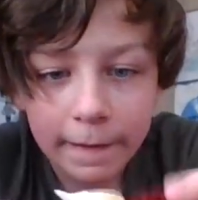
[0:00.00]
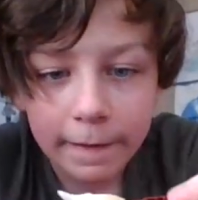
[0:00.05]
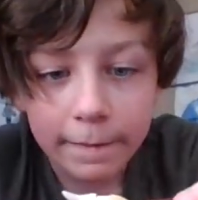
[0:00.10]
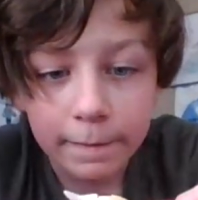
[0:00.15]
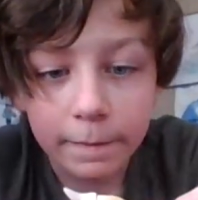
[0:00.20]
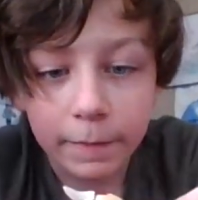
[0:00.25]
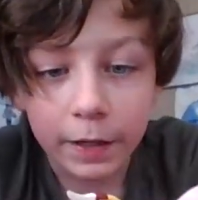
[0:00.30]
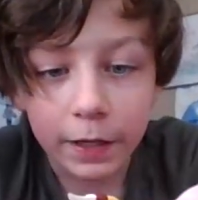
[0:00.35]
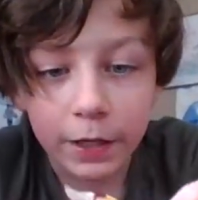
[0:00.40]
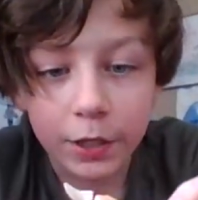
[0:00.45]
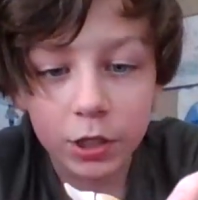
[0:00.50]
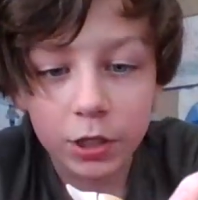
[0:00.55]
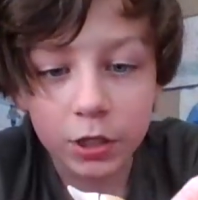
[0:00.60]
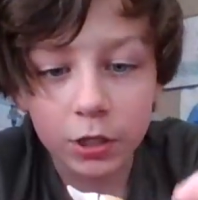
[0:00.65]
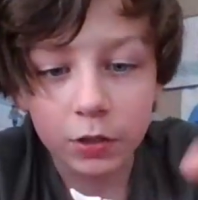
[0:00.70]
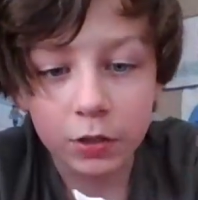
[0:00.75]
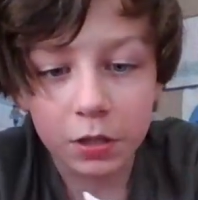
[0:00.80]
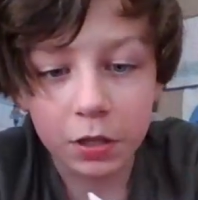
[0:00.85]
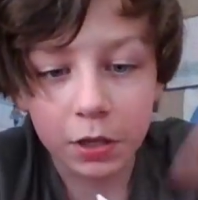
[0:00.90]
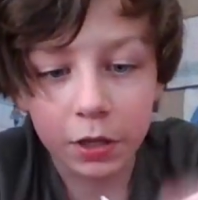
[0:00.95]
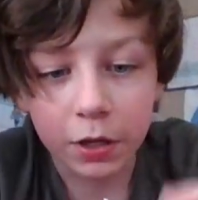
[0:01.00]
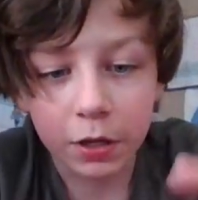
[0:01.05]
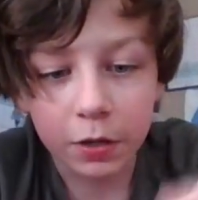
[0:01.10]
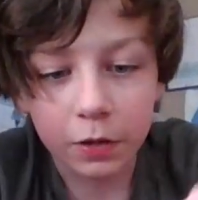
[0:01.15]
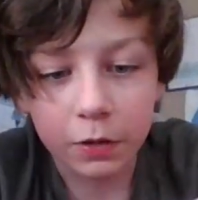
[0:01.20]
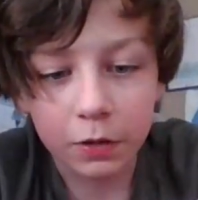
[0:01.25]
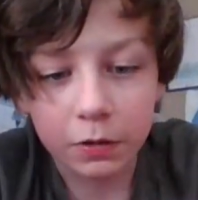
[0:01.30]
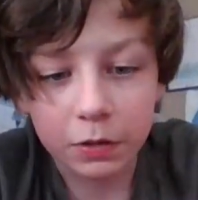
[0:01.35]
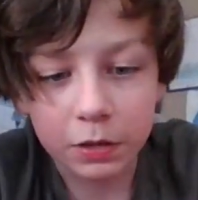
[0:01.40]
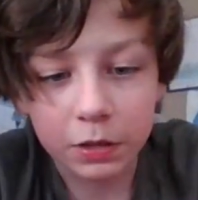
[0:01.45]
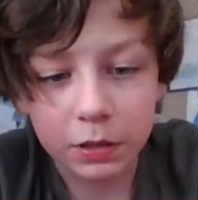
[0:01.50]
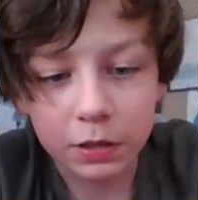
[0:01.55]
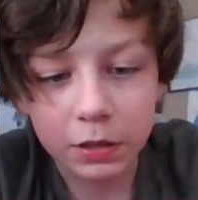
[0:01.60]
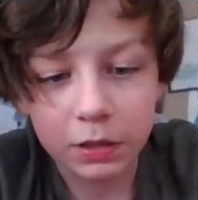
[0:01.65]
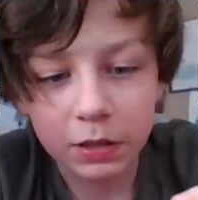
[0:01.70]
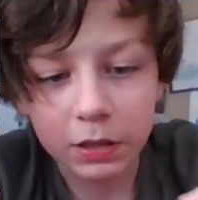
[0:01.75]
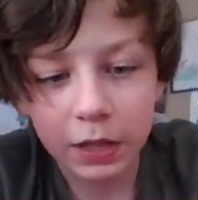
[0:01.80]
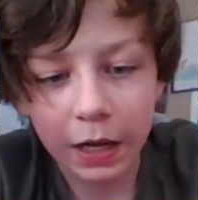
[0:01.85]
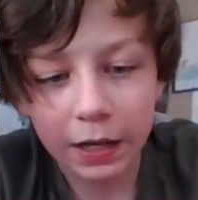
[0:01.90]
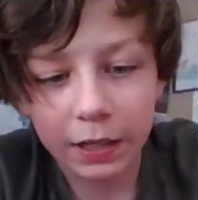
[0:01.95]
Yeah, I just used those.
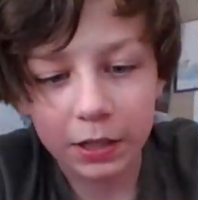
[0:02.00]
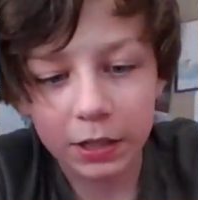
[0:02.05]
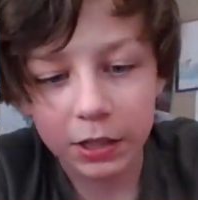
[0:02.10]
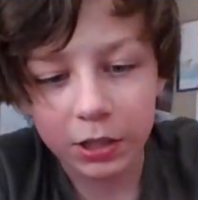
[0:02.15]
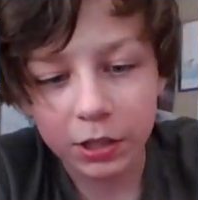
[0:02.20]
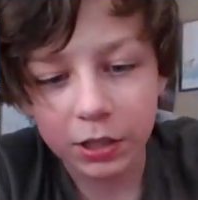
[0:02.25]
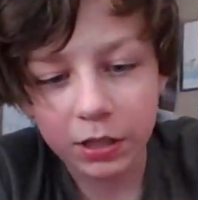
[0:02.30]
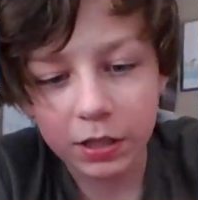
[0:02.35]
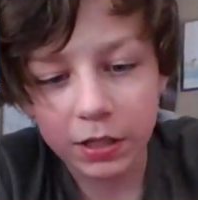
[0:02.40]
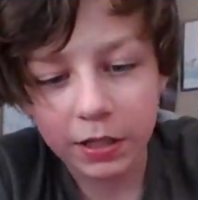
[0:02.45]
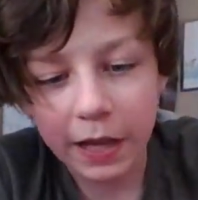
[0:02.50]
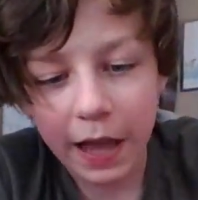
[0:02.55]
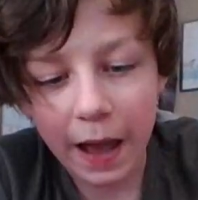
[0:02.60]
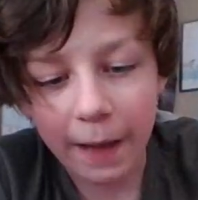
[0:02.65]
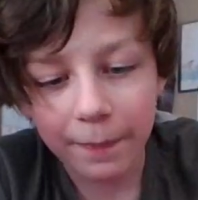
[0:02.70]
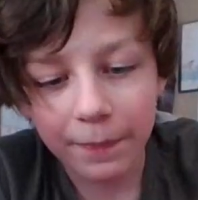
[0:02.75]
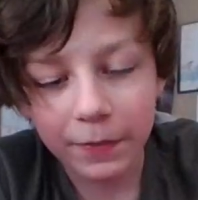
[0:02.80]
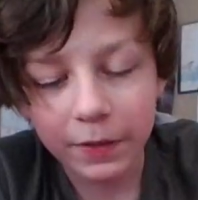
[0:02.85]
Yeah.